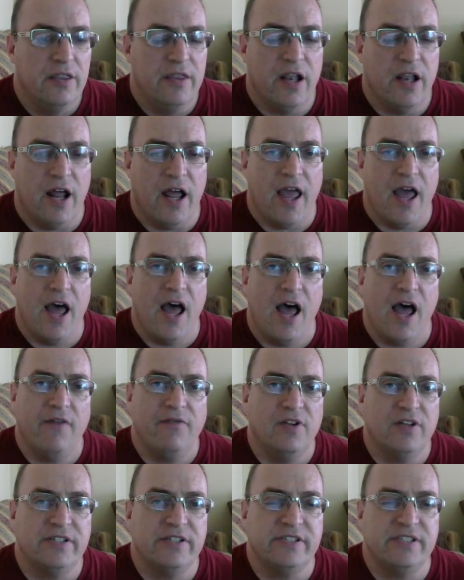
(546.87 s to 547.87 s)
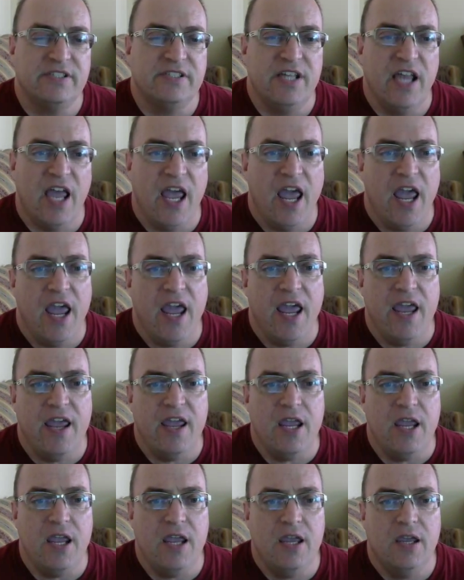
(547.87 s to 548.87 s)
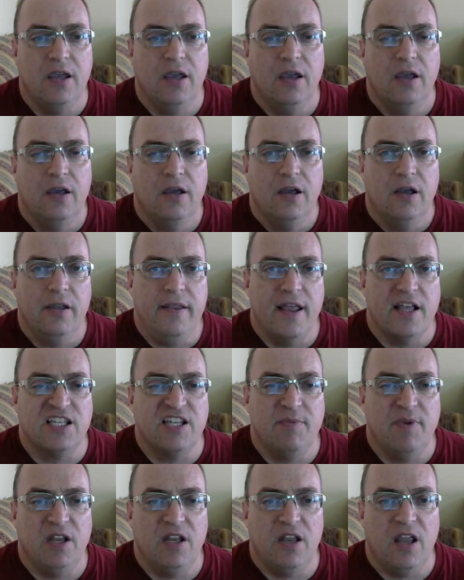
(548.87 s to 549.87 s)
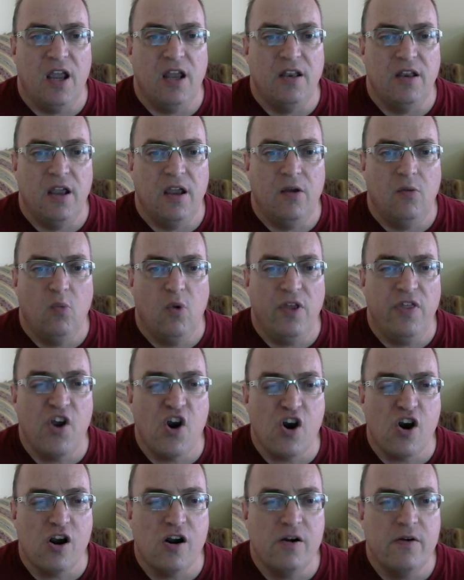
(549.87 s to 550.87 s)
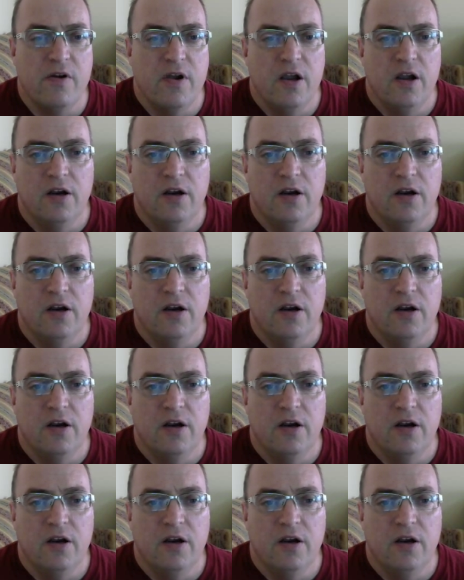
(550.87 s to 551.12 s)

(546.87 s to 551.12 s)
that I have to say that's going to be in, in with her